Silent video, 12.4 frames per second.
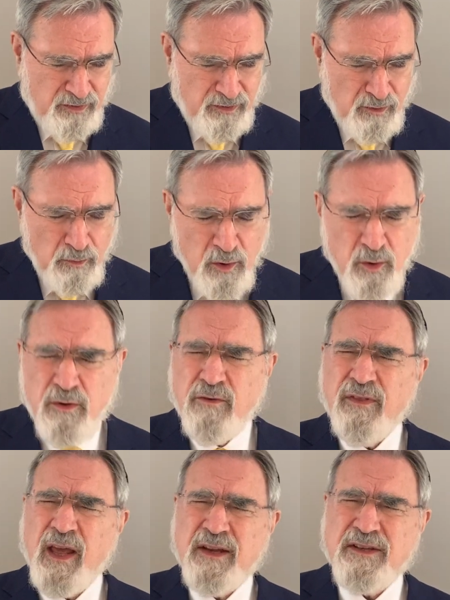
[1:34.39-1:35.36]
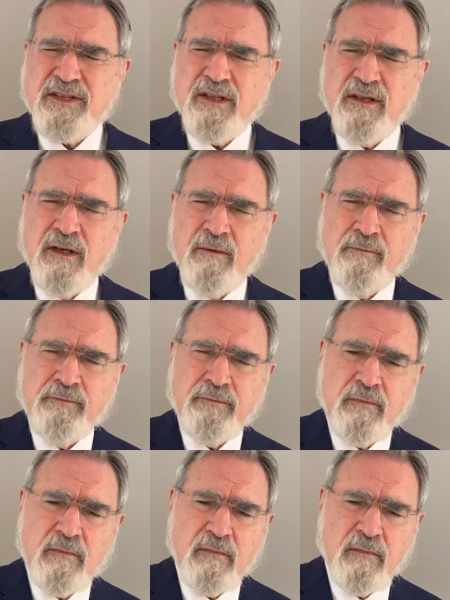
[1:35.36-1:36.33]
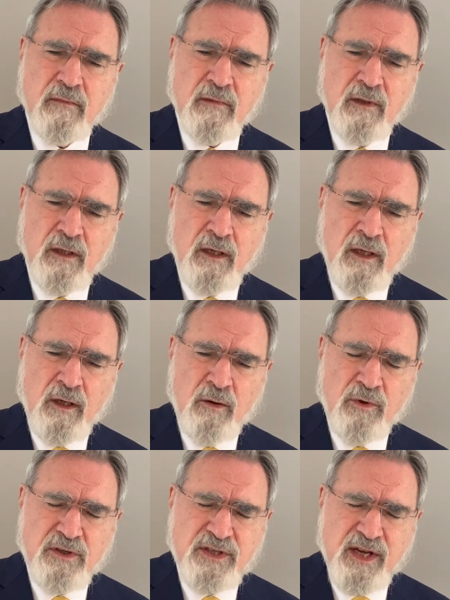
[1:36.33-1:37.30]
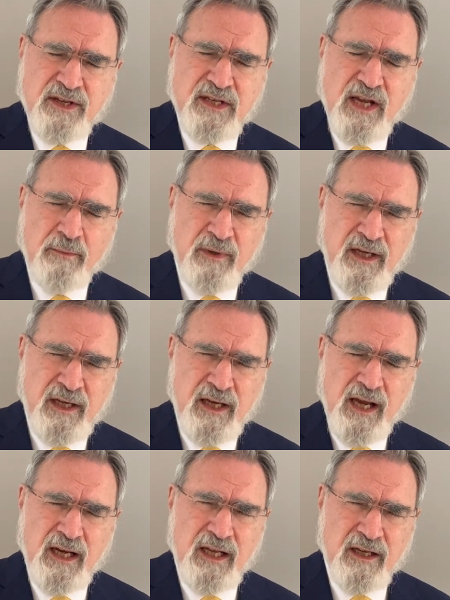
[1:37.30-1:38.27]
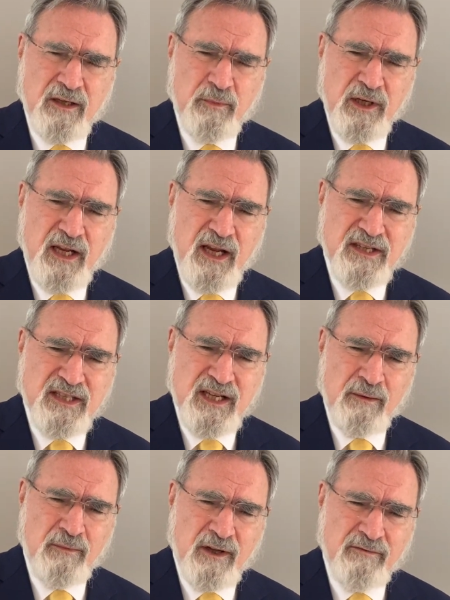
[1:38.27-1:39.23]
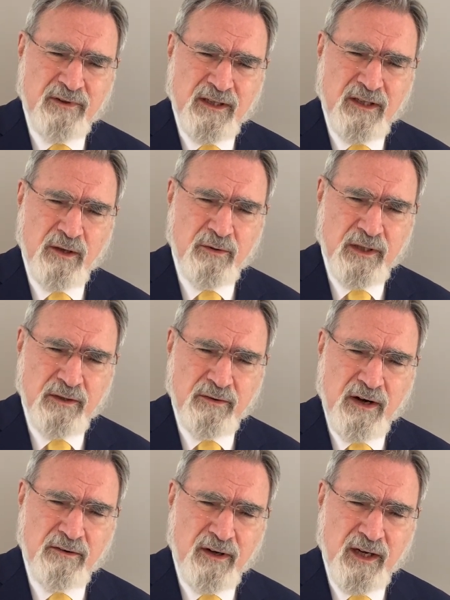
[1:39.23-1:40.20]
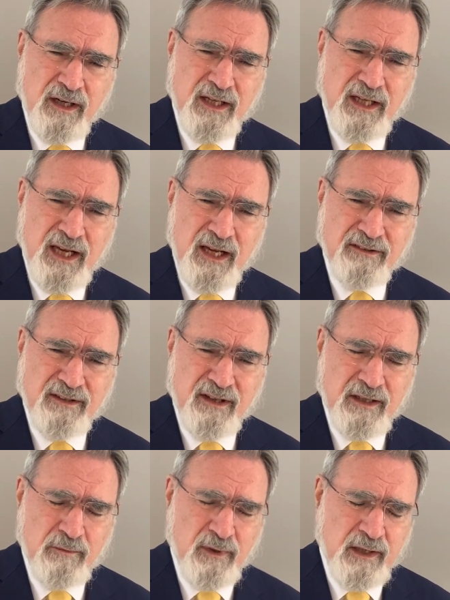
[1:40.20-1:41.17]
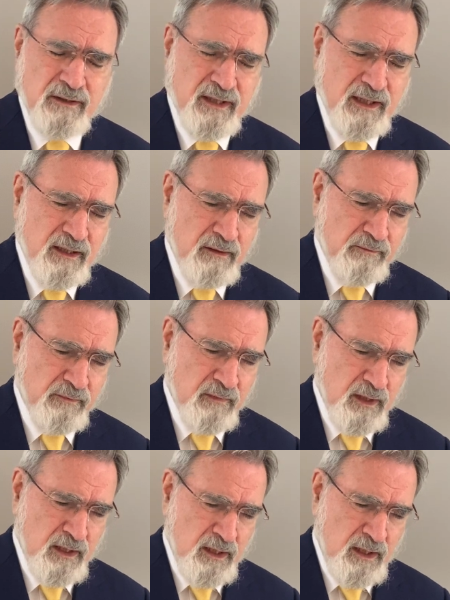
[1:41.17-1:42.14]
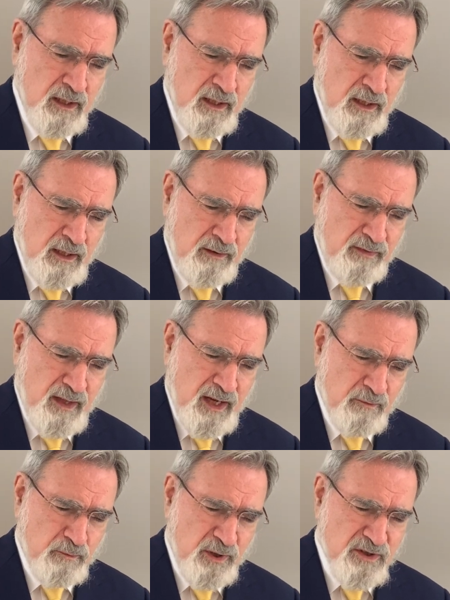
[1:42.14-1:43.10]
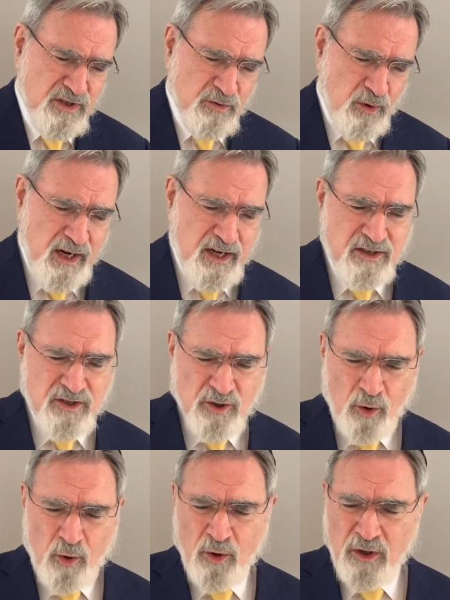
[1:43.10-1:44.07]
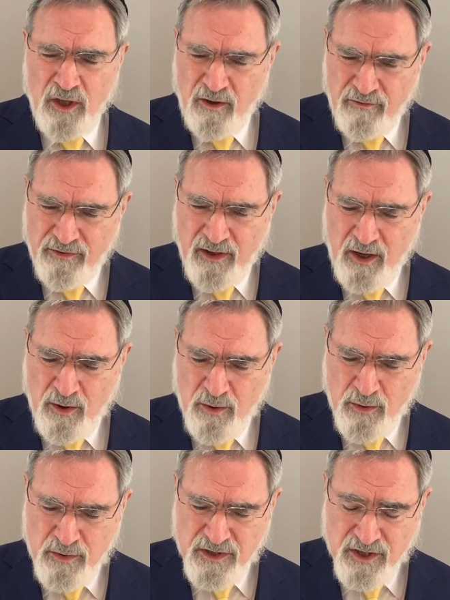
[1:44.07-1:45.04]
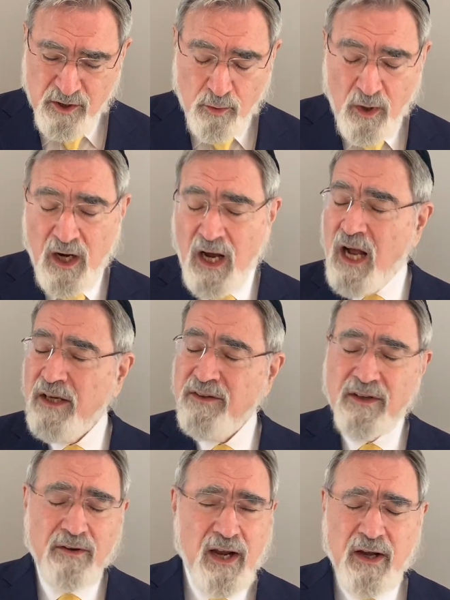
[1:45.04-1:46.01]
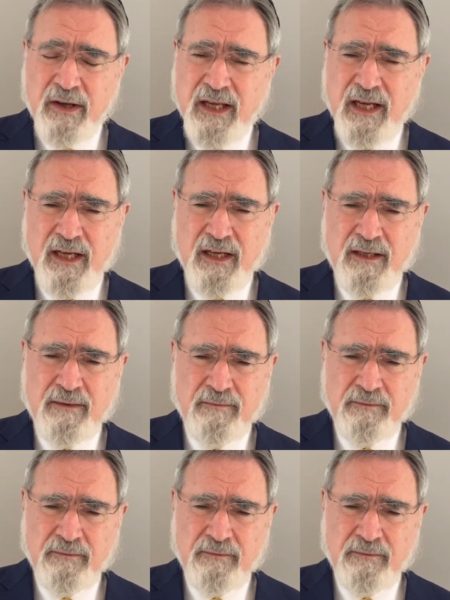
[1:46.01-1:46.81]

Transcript: the mood of that psalm, which says, Gam ki elech begeit salmavet lo irara ki ata emadi, that persuades all of those who are under our care